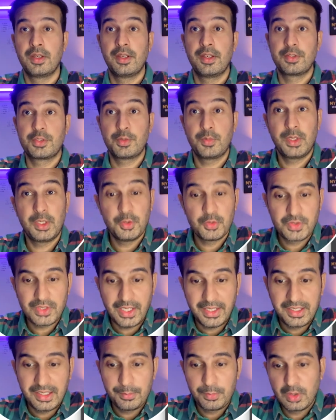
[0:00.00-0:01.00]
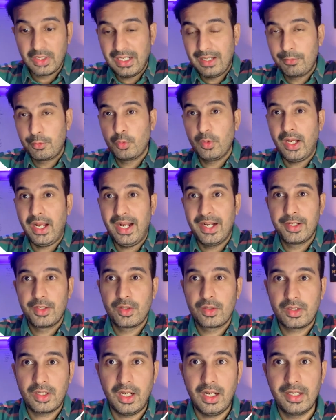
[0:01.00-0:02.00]
So when you sign up, you'll have to add
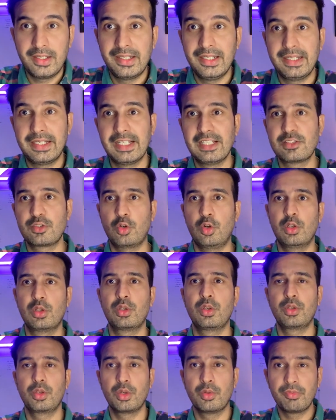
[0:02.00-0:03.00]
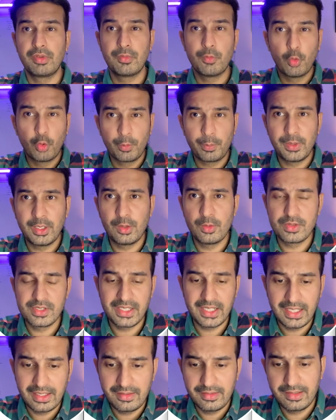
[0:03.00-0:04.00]
your card details. Although you know we won't be
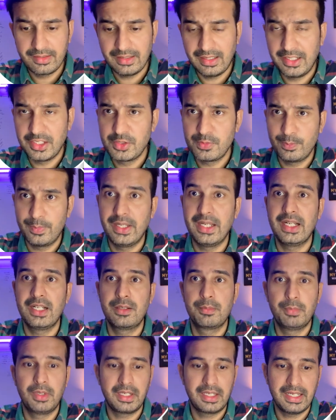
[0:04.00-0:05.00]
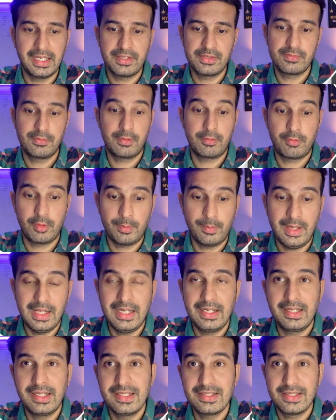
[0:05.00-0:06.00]
using anything that is paid, but yes, for
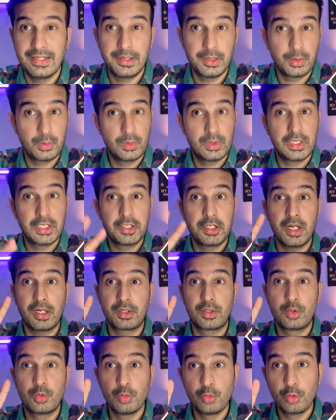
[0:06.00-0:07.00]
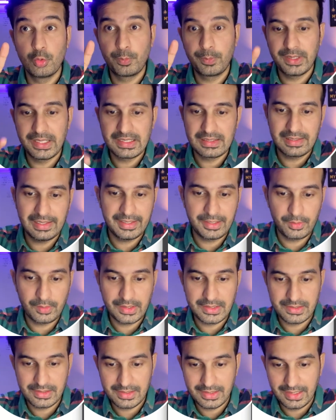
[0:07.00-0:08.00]
formalities, and it will deduct two rupees, like you
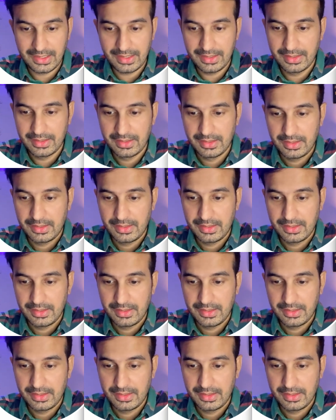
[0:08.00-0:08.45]
can see.